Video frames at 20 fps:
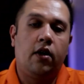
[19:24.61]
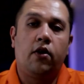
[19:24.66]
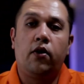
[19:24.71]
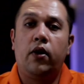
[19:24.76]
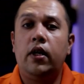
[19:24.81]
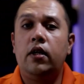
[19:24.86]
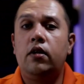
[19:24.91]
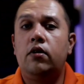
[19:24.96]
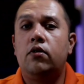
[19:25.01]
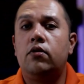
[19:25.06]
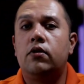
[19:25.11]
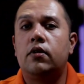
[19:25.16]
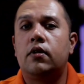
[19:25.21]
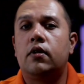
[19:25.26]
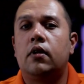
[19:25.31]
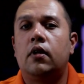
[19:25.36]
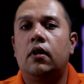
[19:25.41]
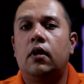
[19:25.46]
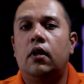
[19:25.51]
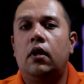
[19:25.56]
Green
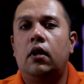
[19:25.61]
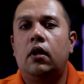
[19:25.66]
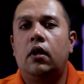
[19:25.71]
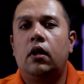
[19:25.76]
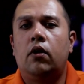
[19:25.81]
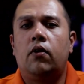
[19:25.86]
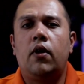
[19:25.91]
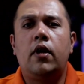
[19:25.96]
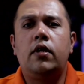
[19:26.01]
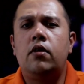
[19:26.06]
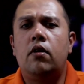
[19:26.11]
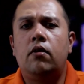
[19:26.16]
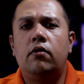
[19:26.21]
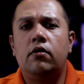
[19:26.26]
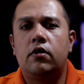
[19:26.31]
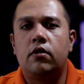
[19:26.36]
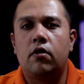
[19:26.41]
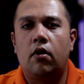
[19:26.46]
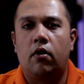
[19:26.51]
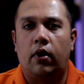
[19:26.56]
News. Create your
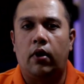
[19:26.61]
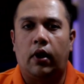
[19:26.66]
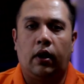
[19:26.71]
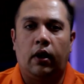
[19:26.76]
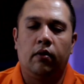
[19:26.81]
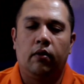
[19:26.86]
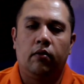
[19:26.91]
own story.